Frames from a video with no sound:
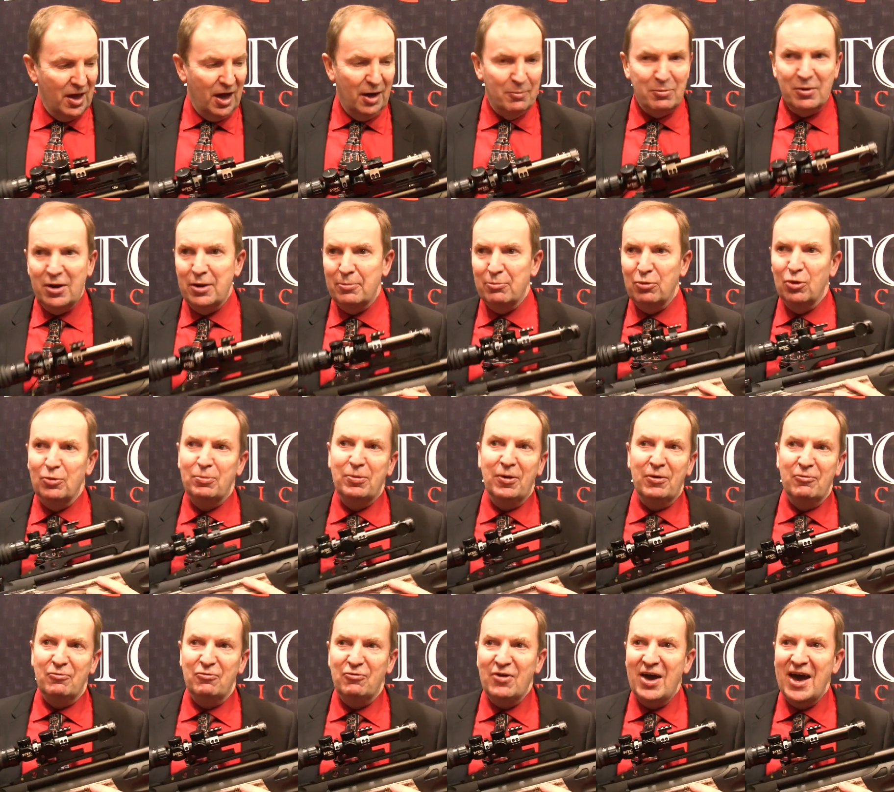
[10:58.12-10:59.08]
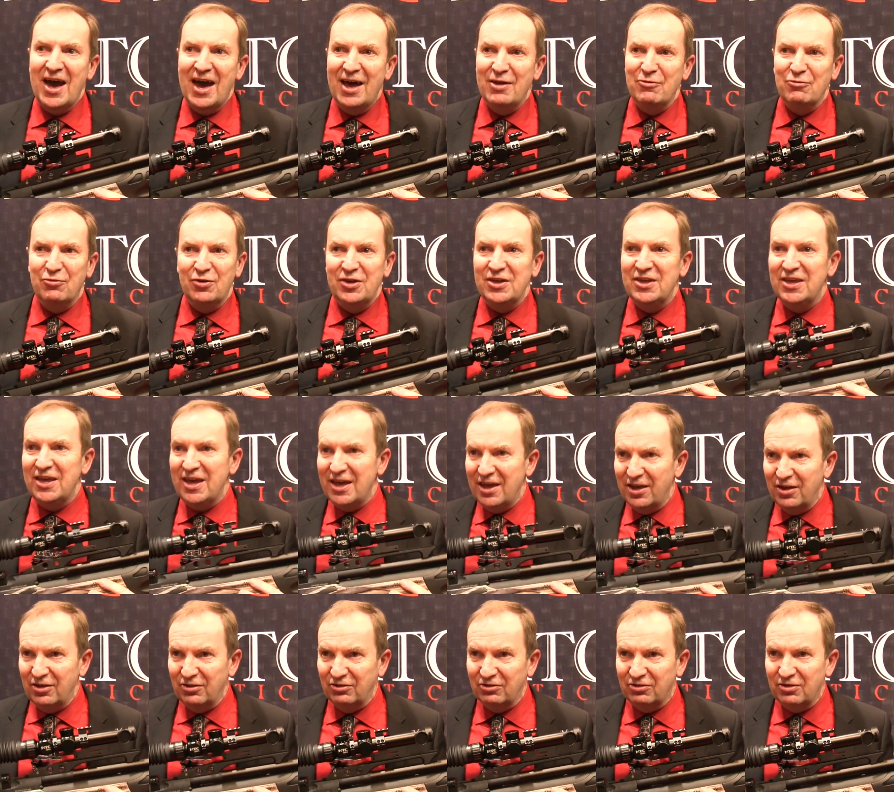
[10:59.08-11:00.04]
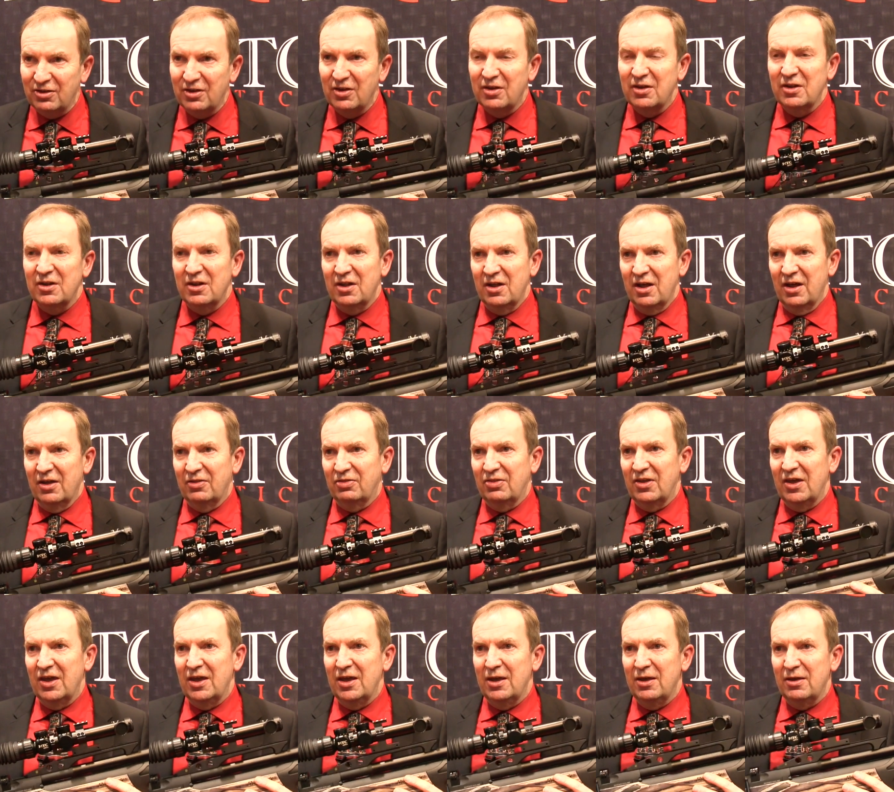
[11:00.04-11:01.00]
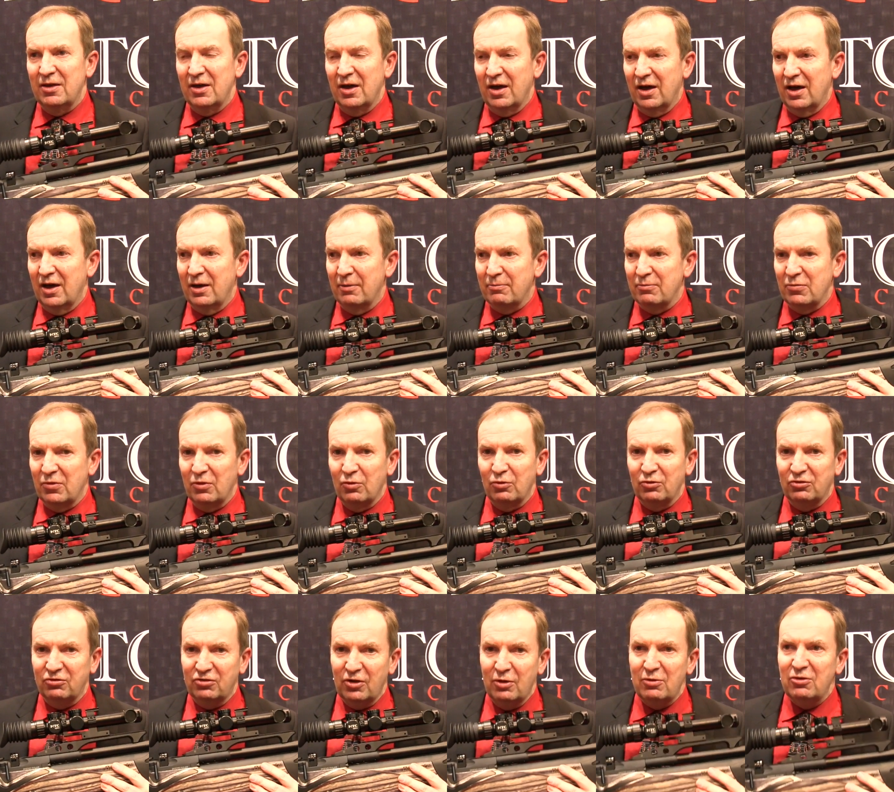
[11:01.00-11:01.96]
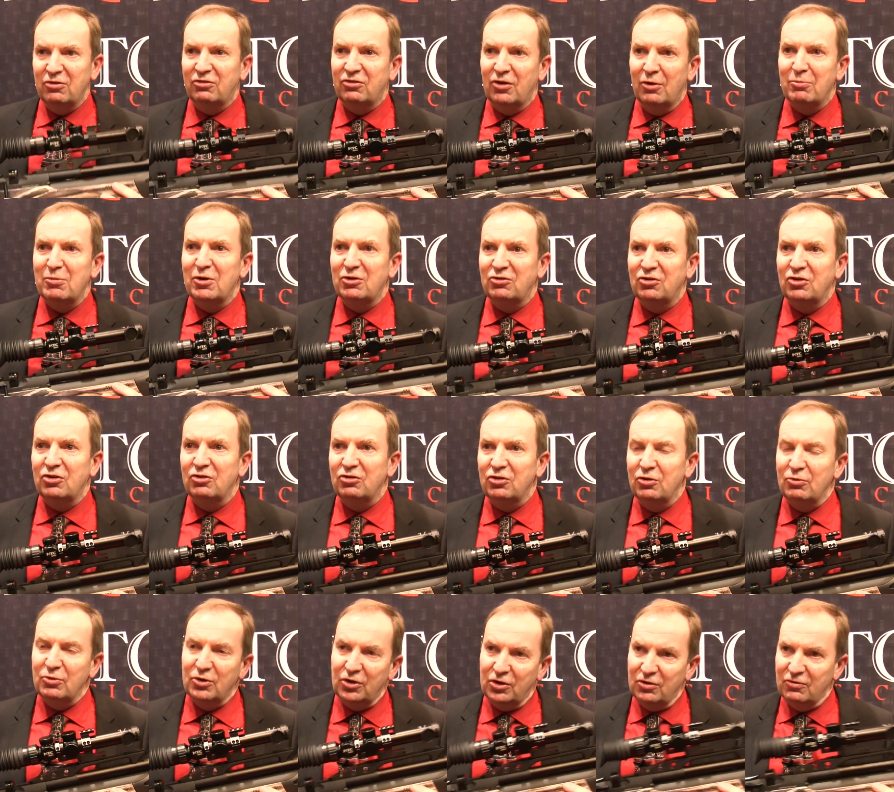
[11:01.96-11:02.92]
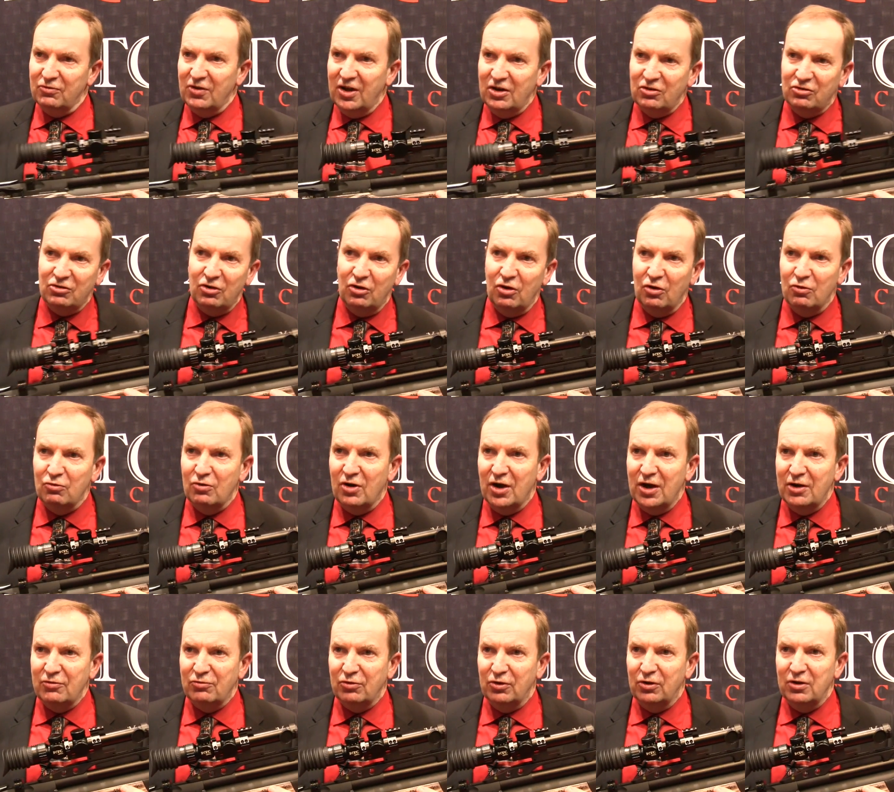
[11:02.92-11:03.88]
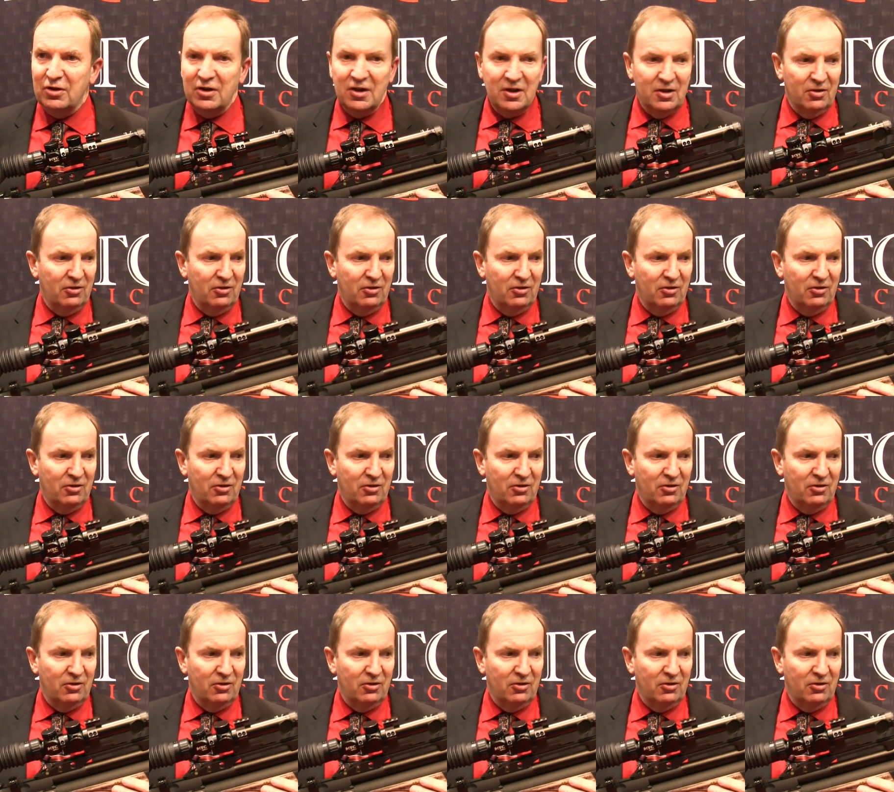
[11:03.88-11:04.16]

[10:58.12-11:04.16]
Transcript: I've been a ballpop fan for years. There was only so much you could do with a conventional long rifle.